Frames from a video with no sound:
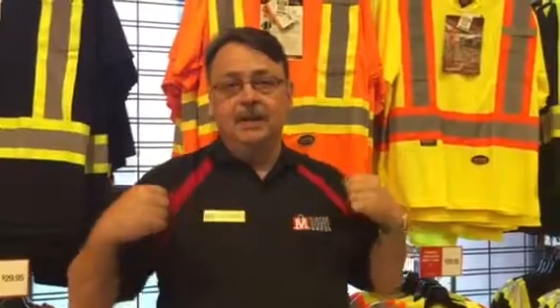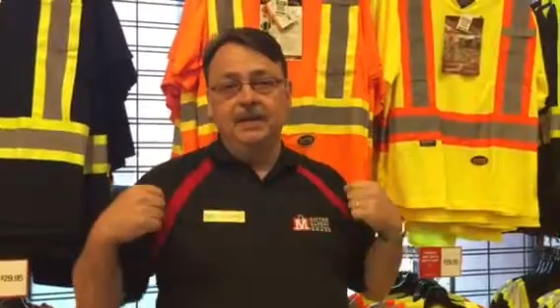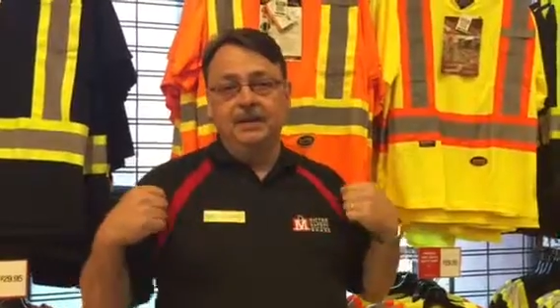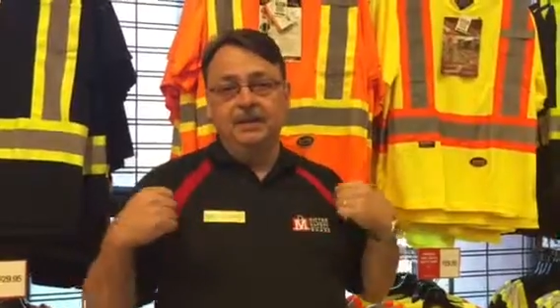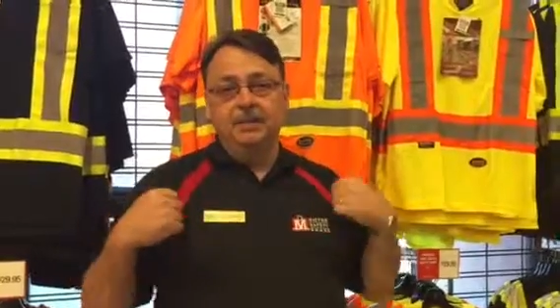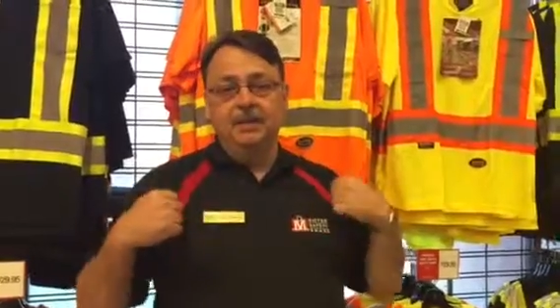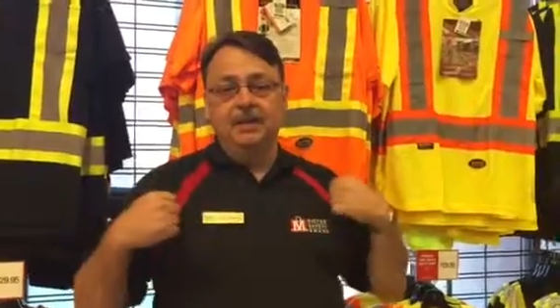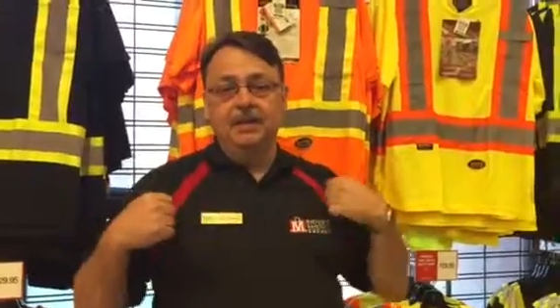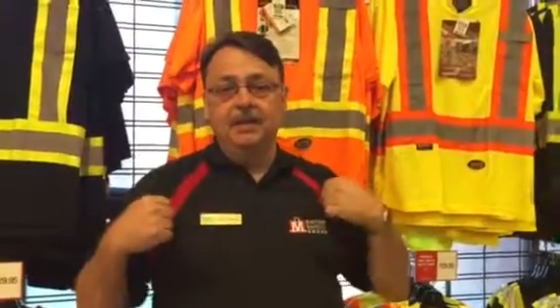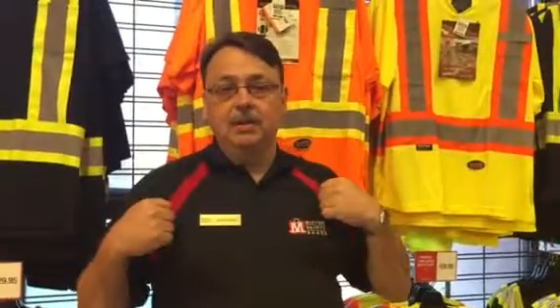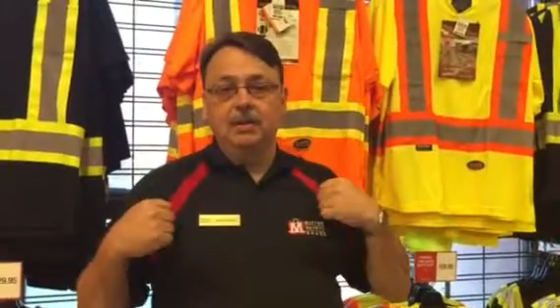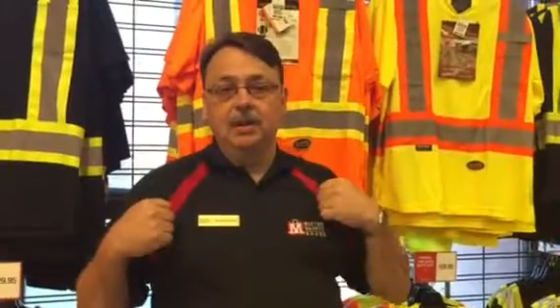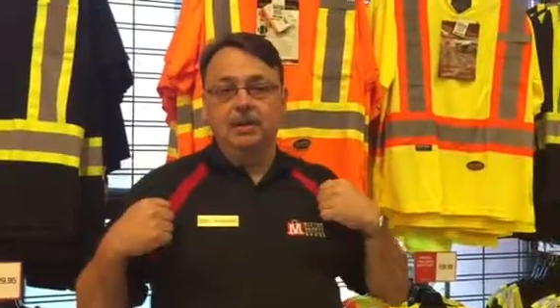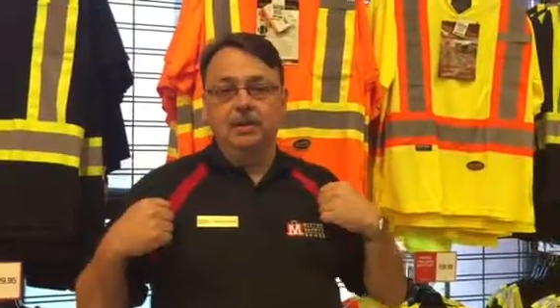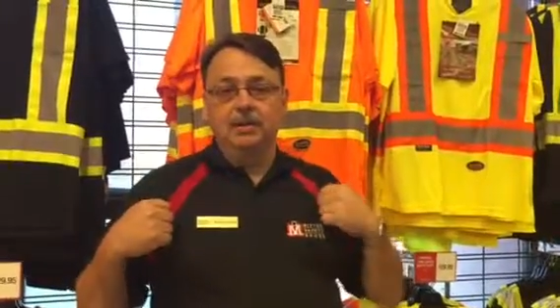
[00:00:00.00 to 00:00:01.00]
They should be a
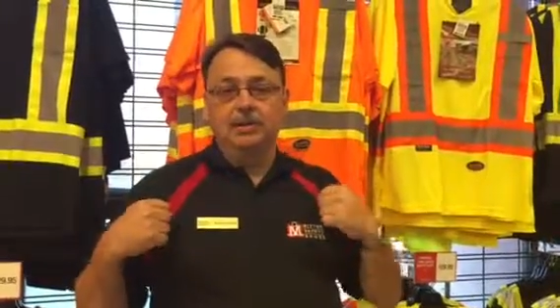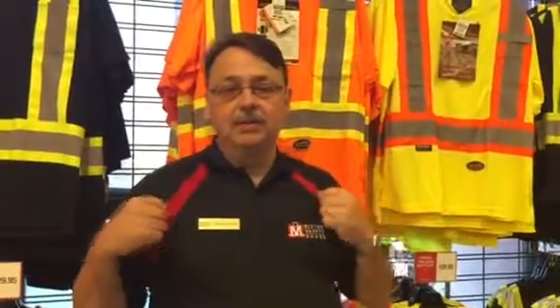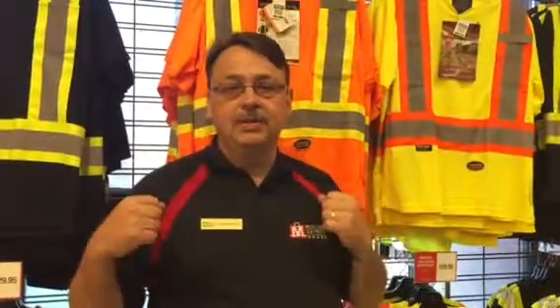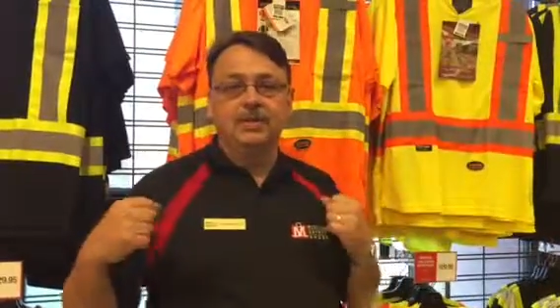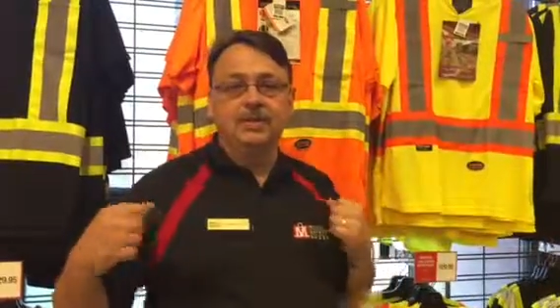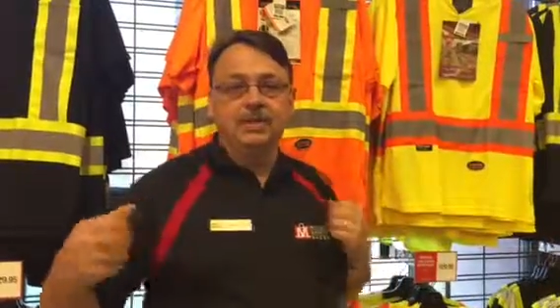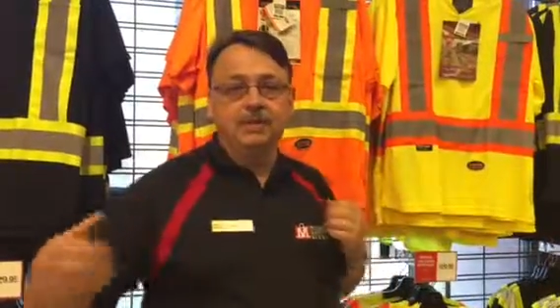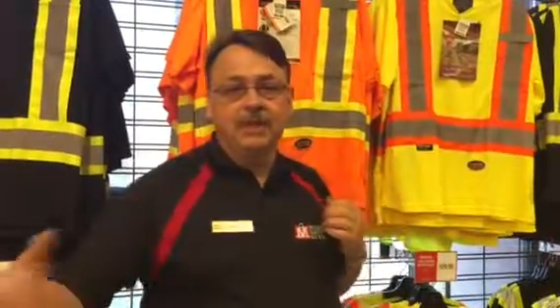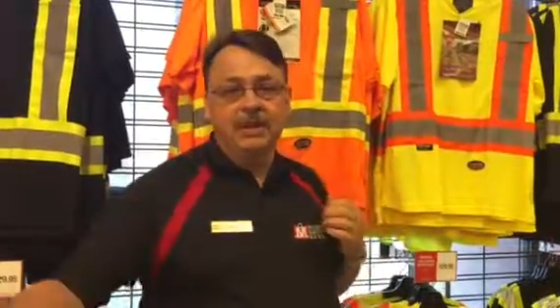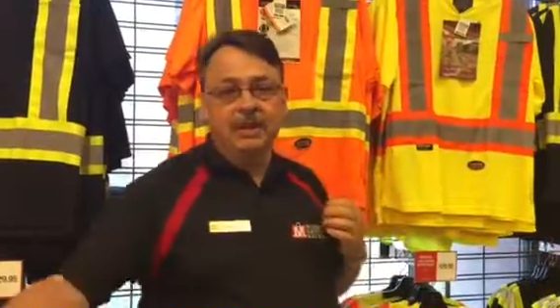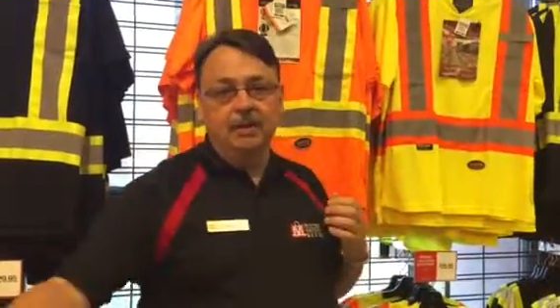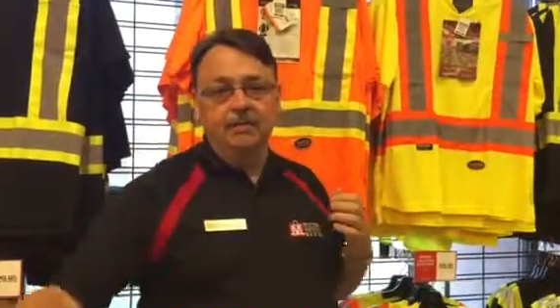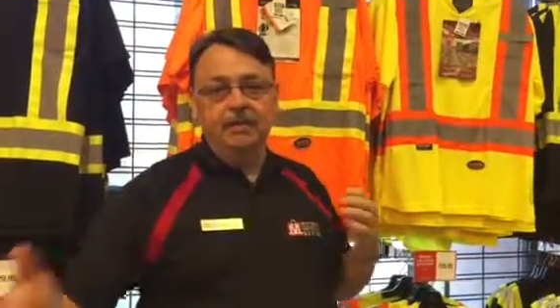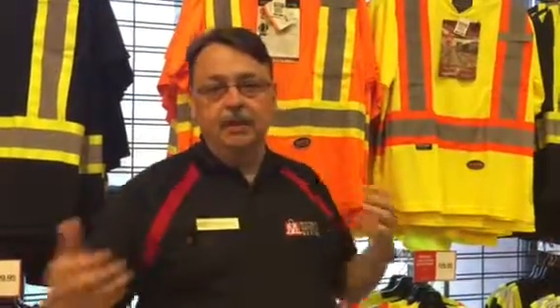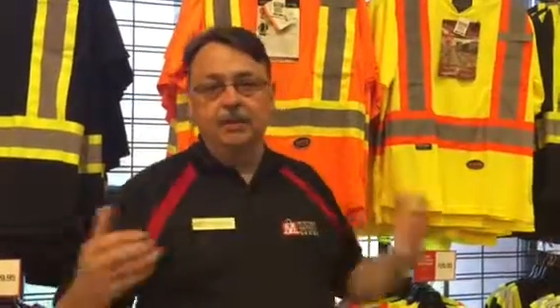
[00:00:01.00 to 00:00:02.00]
little bit loose, and they should
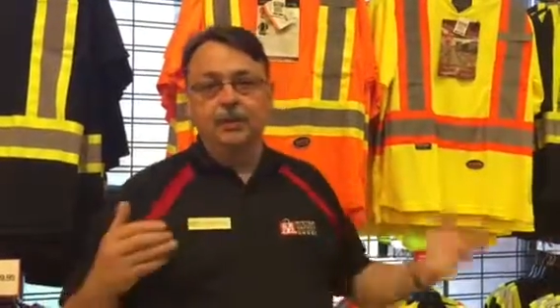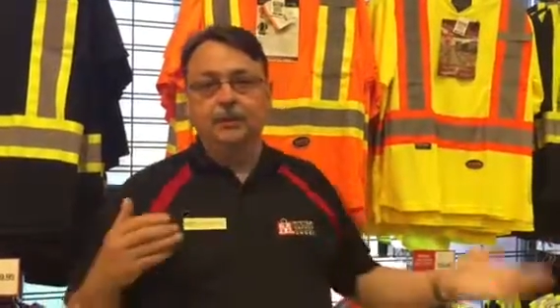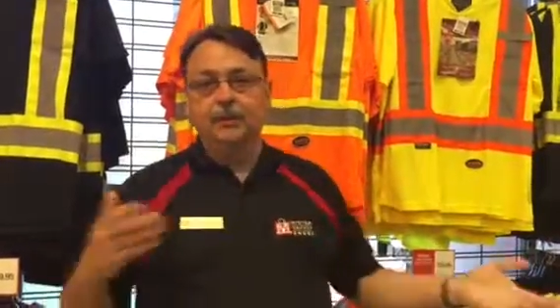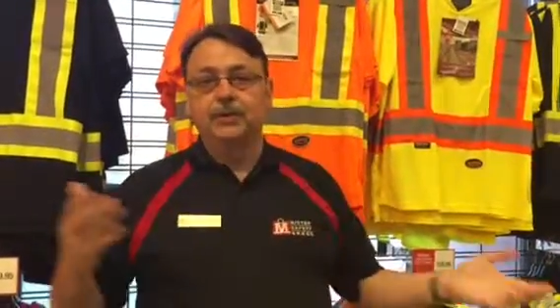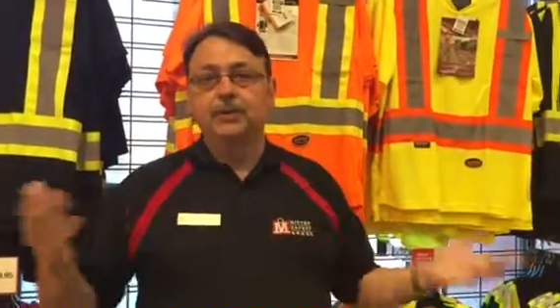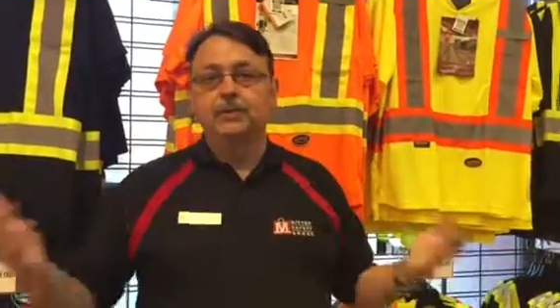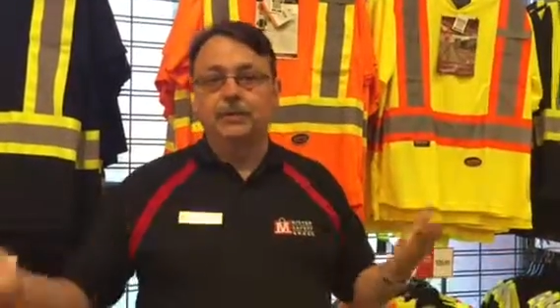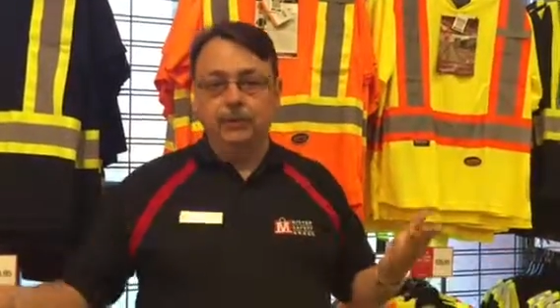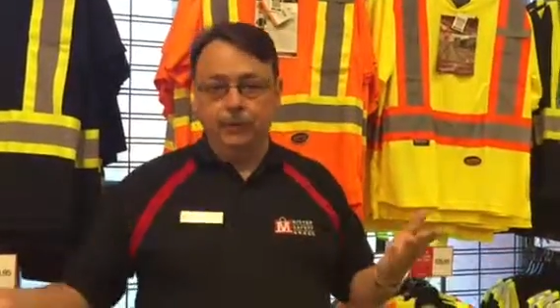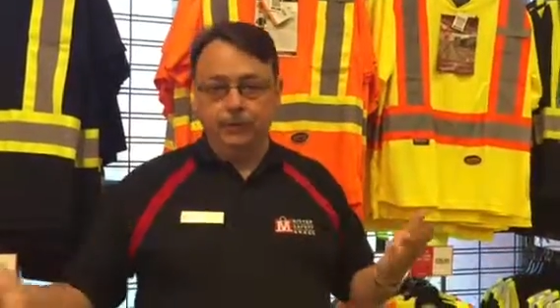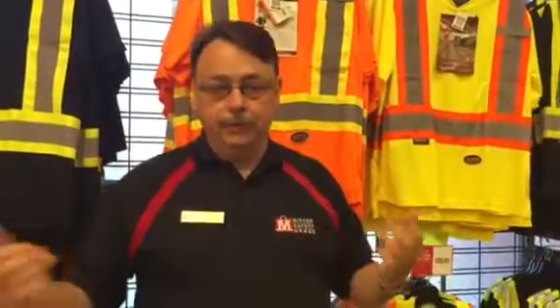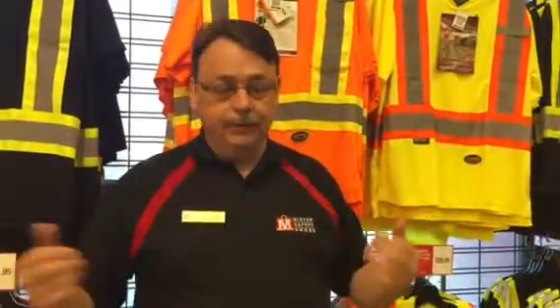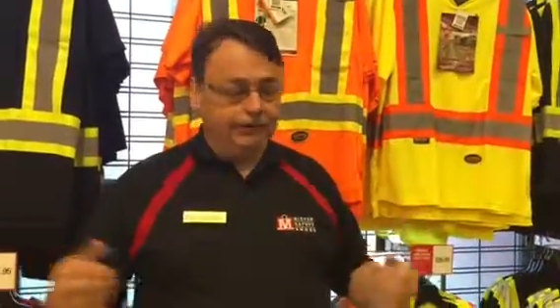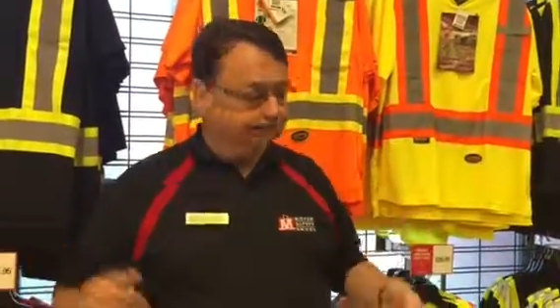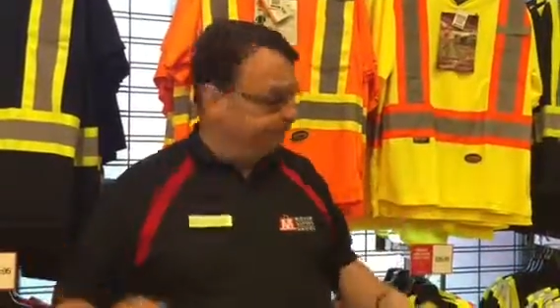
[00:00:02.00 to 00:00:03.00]
be comfortable to
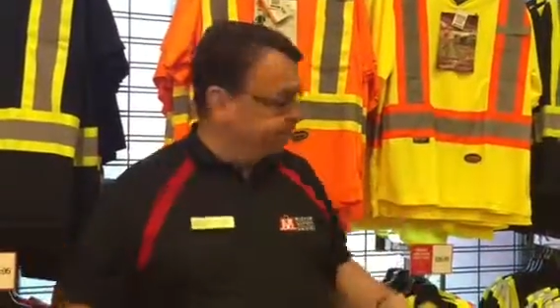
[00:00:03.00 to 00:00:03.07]
move.